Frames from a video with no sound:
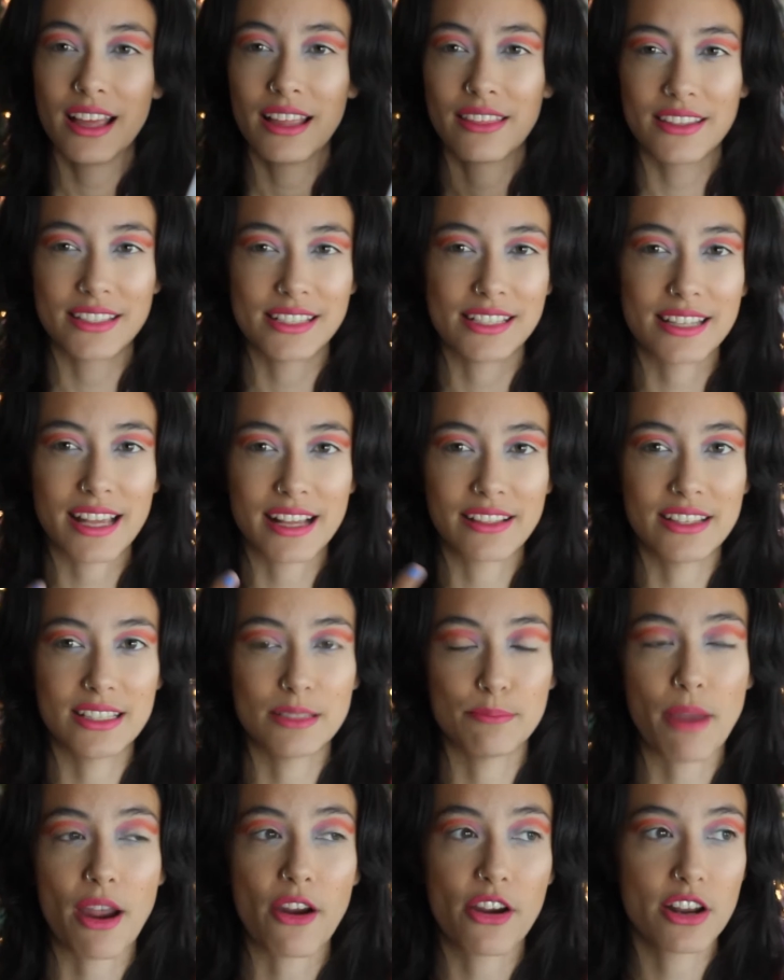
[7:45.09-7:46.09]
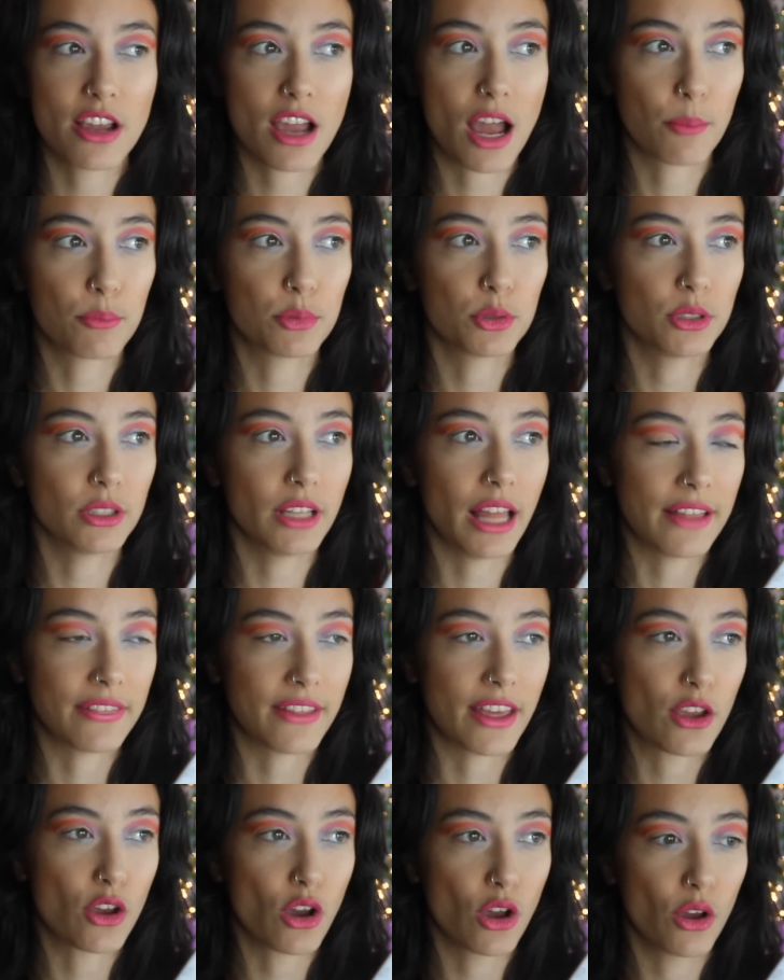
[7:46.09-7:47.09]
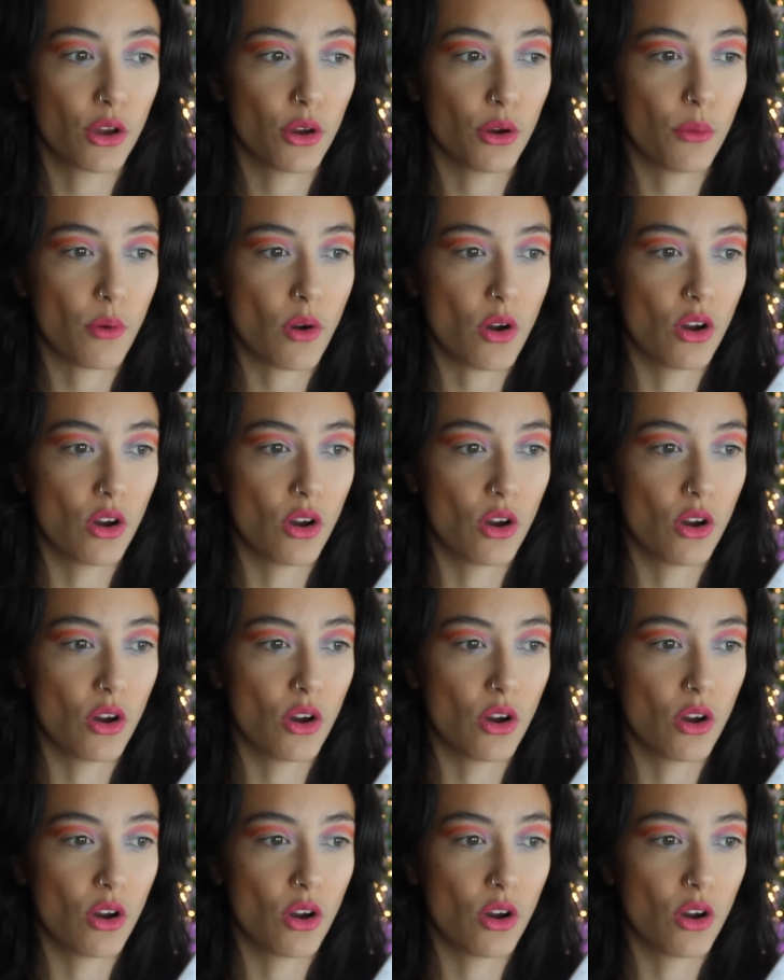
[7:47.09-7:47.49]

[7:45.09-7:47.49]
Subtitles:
This is like this married couple and they go